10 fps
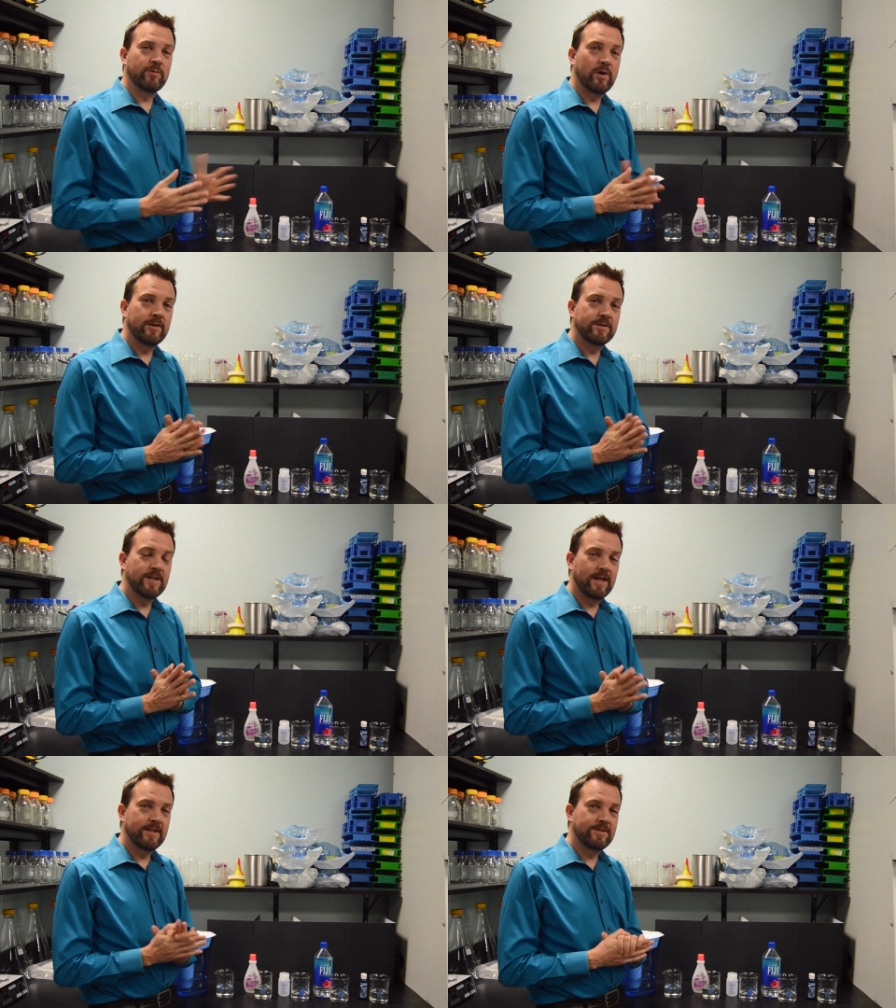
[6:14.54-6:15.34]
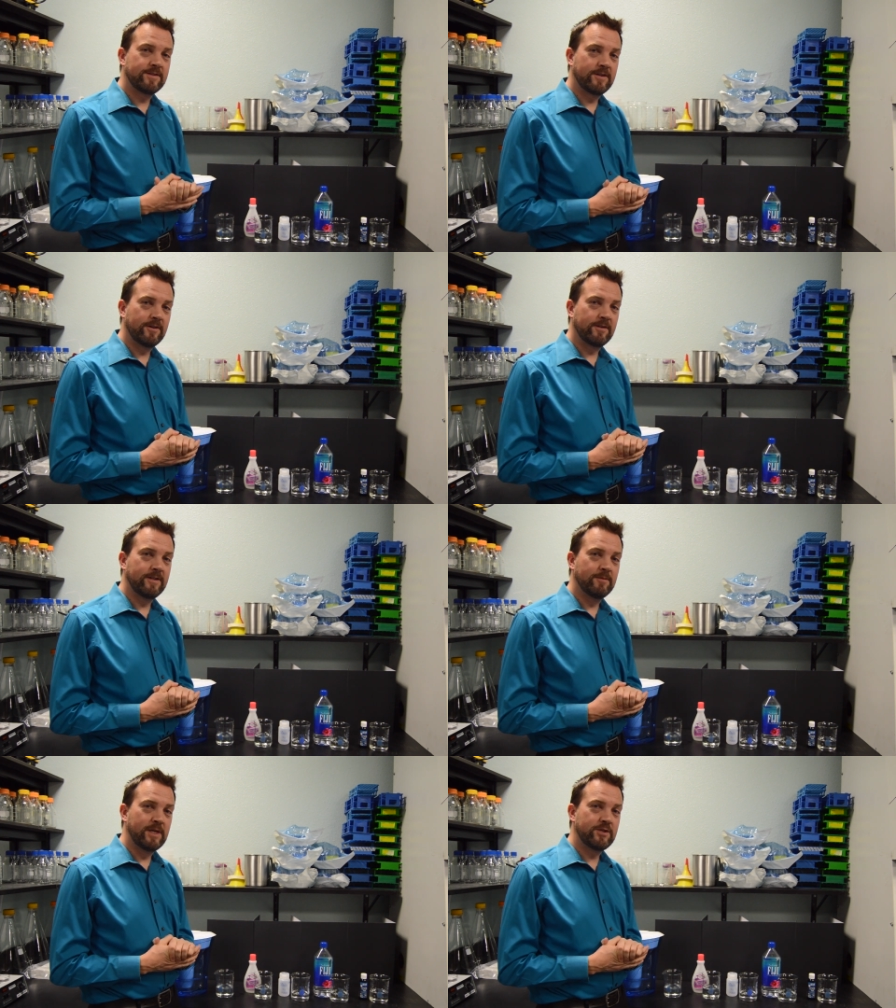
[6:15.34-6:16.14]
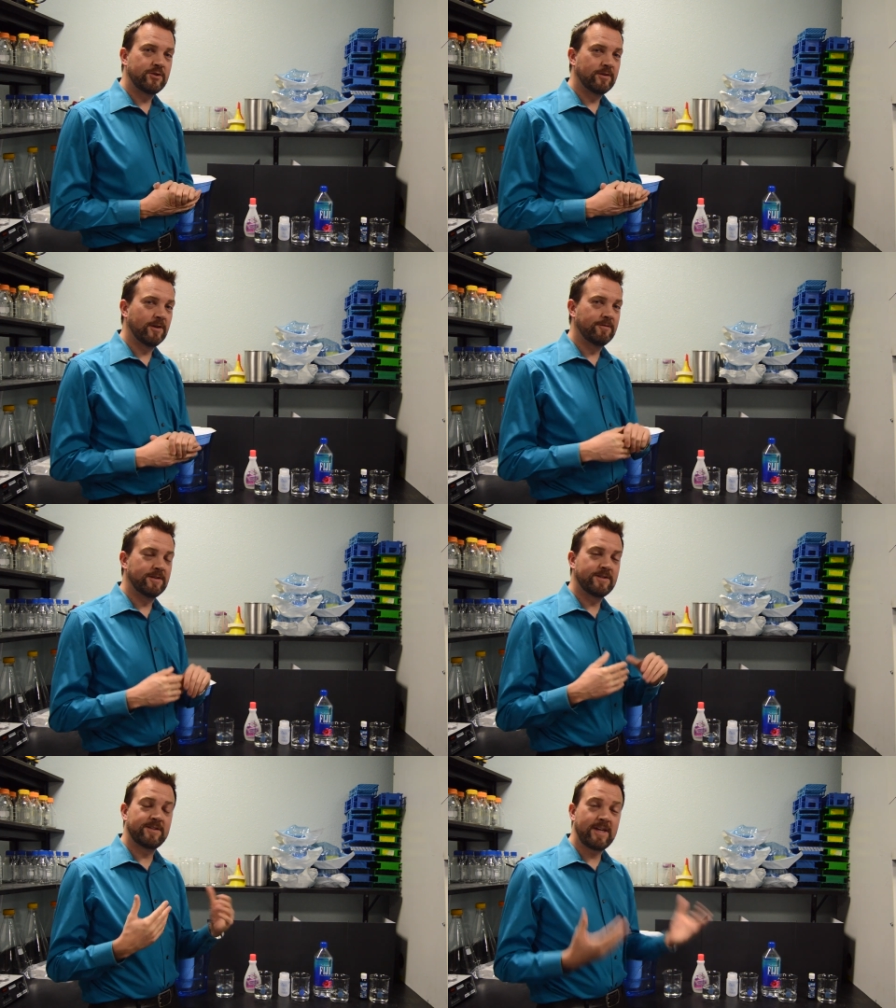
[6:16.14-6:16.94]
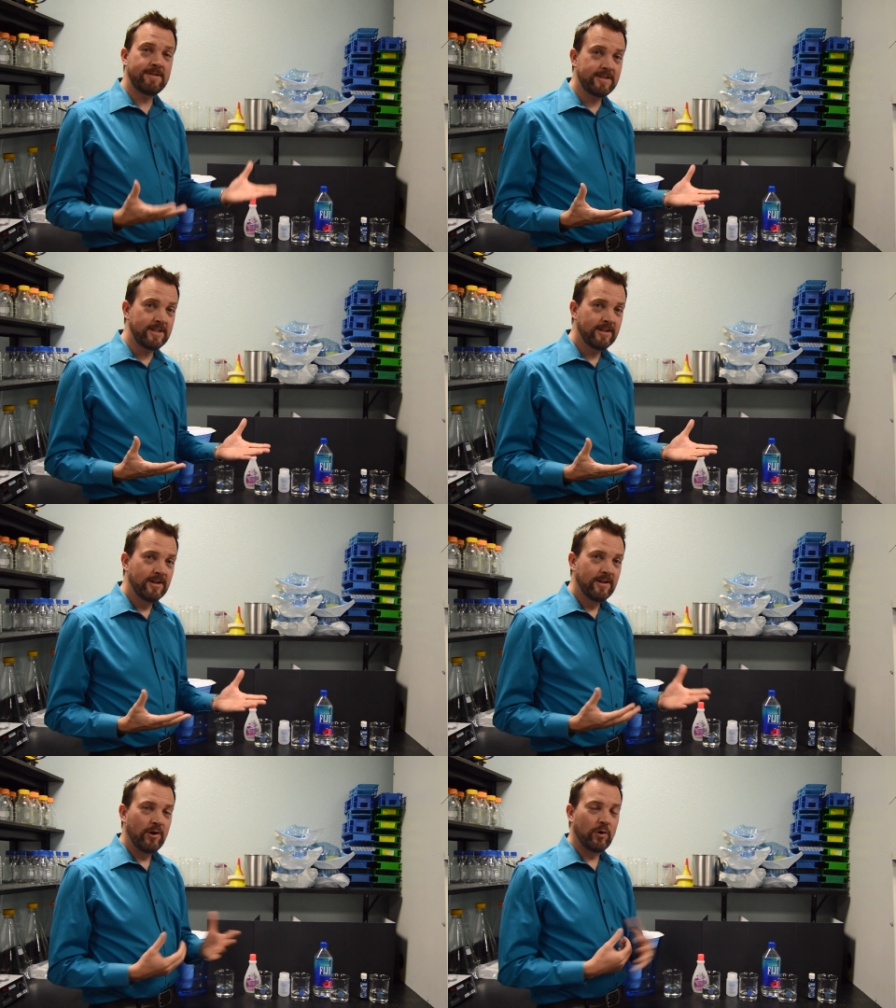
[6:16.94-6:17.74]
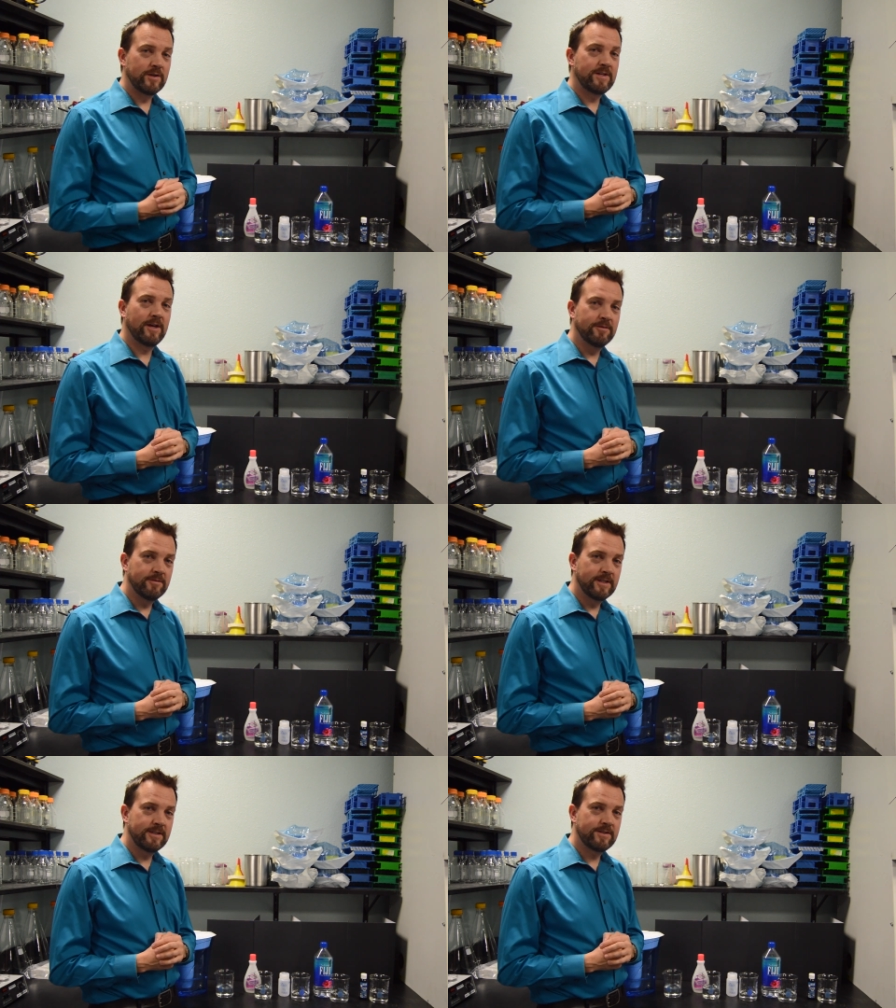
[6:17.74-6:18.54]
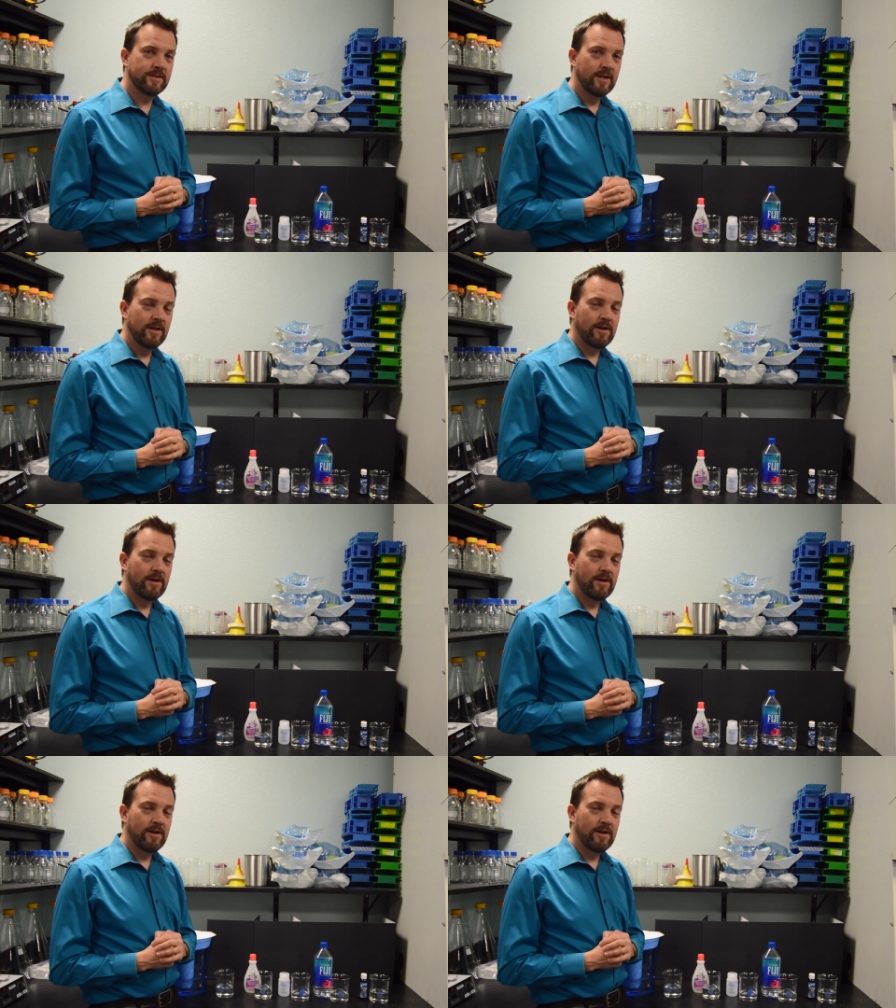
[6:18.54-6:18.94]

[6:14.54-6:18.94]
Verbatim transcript: in water is not necessarily a measure of its safety or its healthfulness.